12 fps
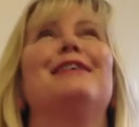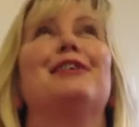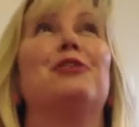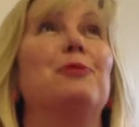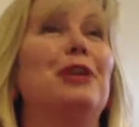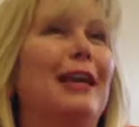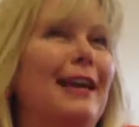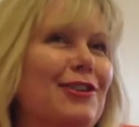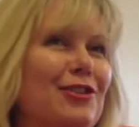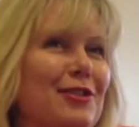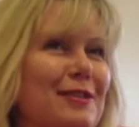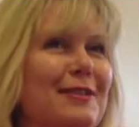
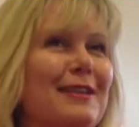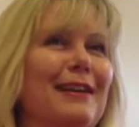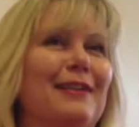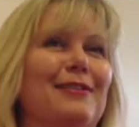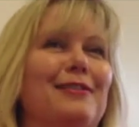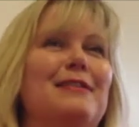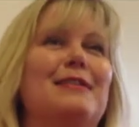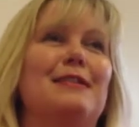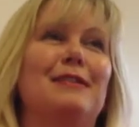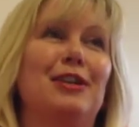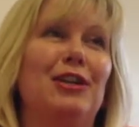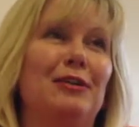communication
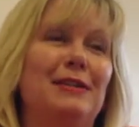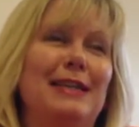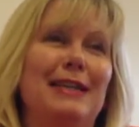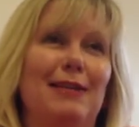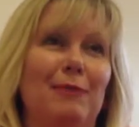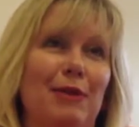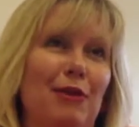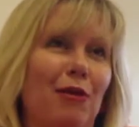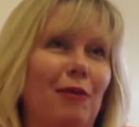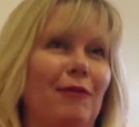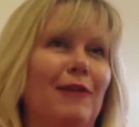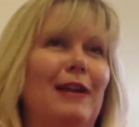skills, you know, dealing with
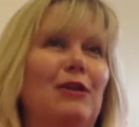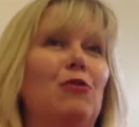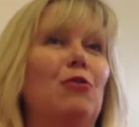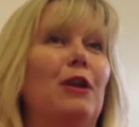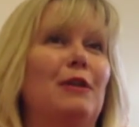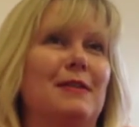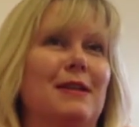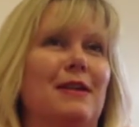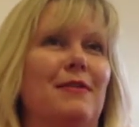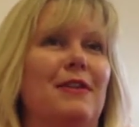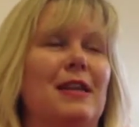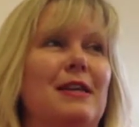conflict, all those kind
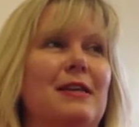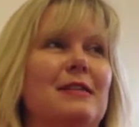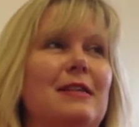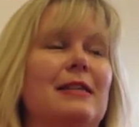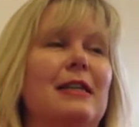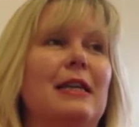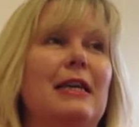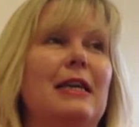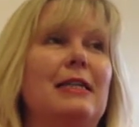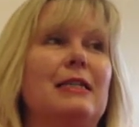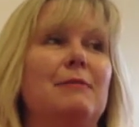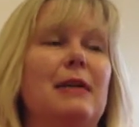of things. And
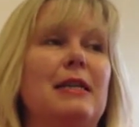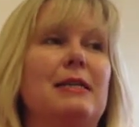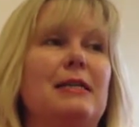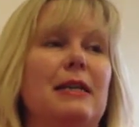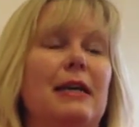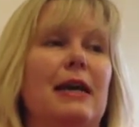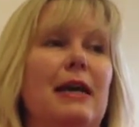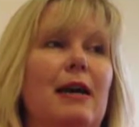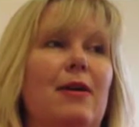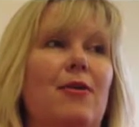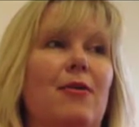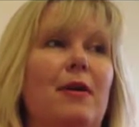it's amazing
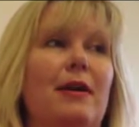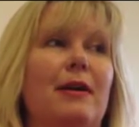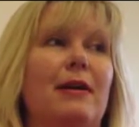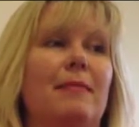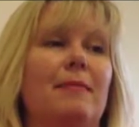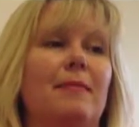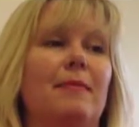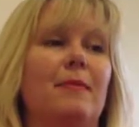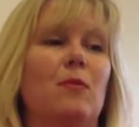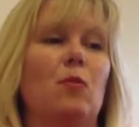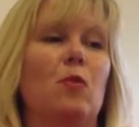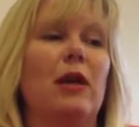how
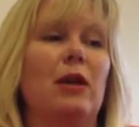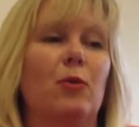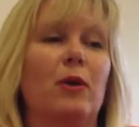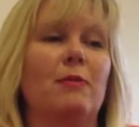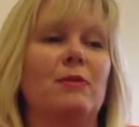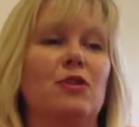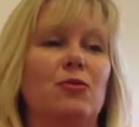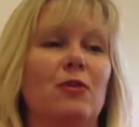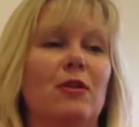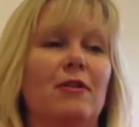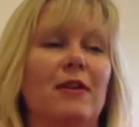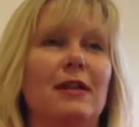well equipped you
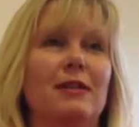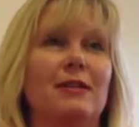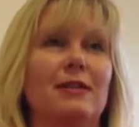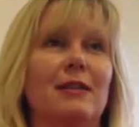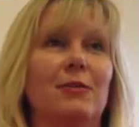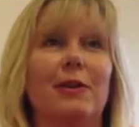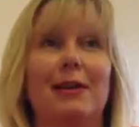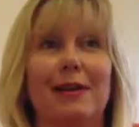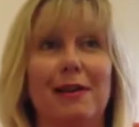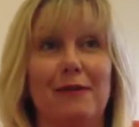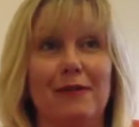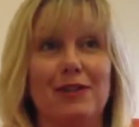are then to deal with
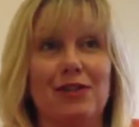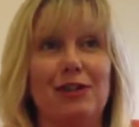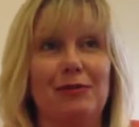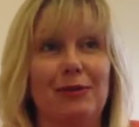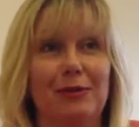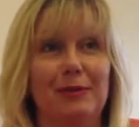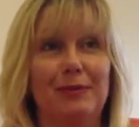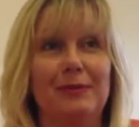life in general